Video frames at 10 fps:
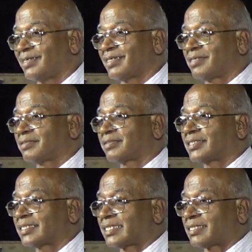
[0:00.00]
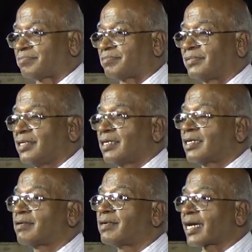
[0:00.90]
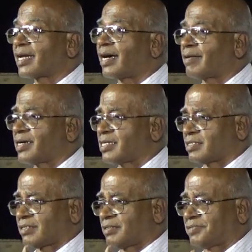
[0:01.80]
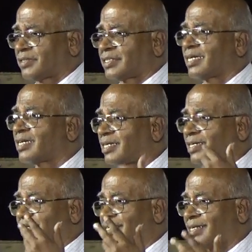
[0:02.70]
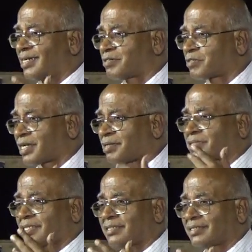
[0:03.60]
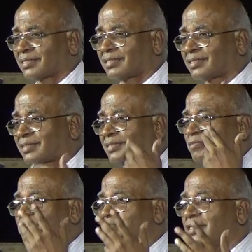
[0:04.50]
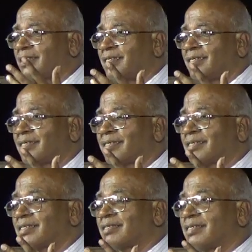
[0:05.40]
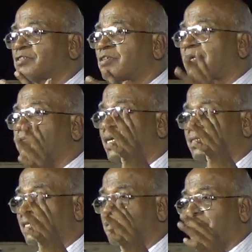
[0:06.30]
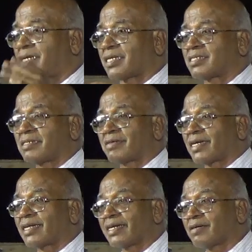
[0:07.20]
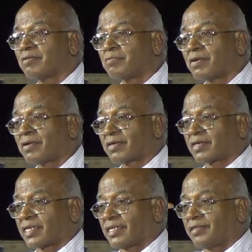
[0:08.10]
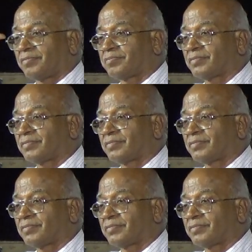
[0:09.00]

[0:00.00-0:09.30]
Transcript: you know, say, setup. One can always, if you think Indian Institute of Science is Institute of National Importance, you can give more